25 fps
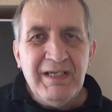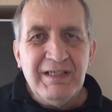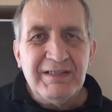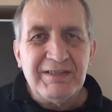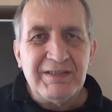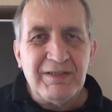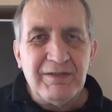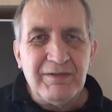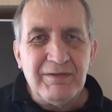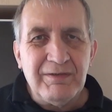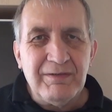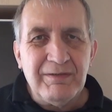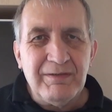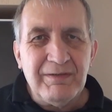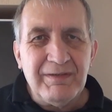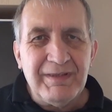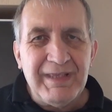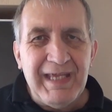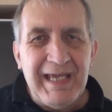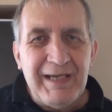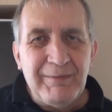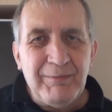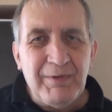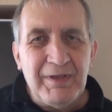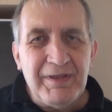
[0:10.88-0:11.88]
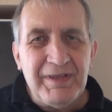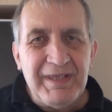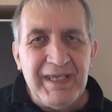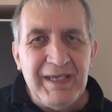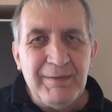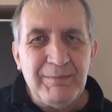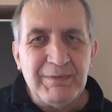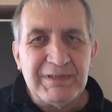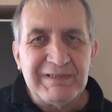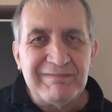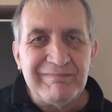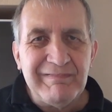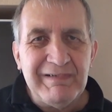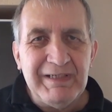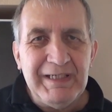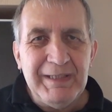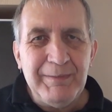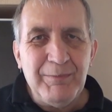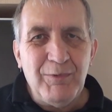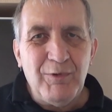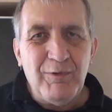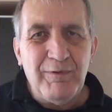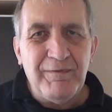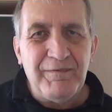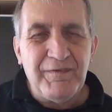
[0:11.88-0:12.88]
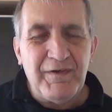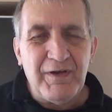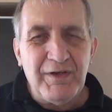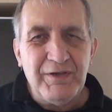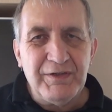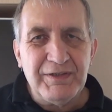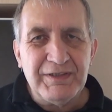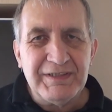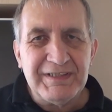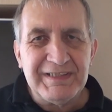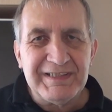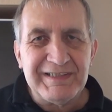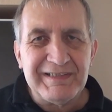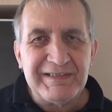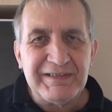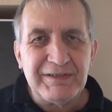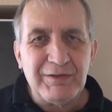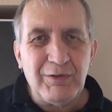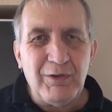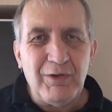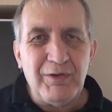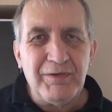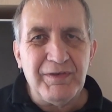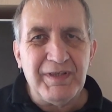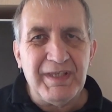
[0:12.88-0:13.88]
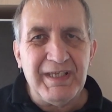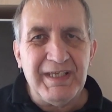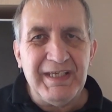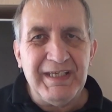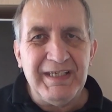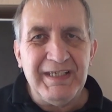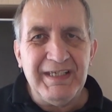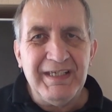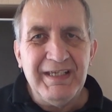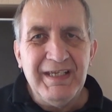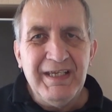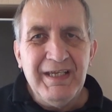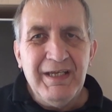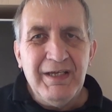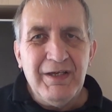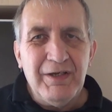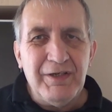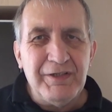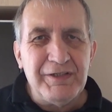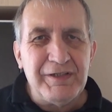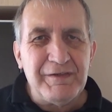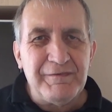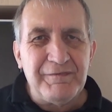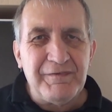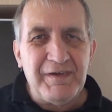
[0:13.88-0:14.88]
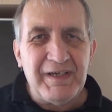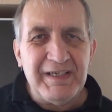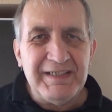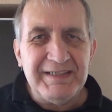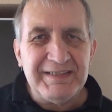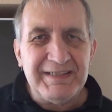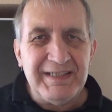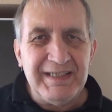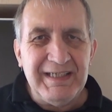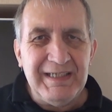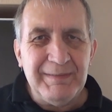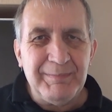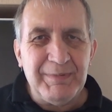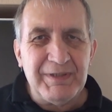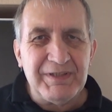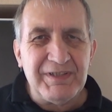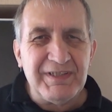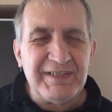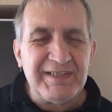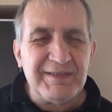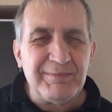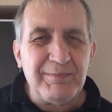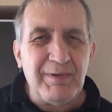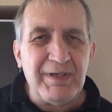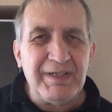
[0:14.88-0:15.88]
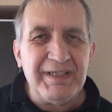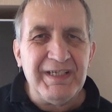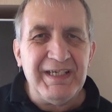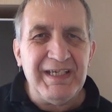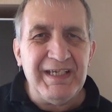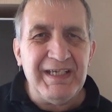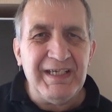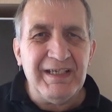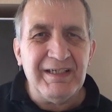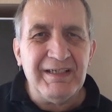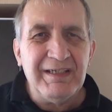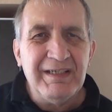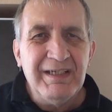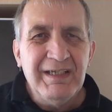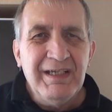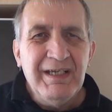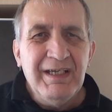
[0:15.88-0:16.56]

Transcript: So that one there was really more focused on the interface here, but this one here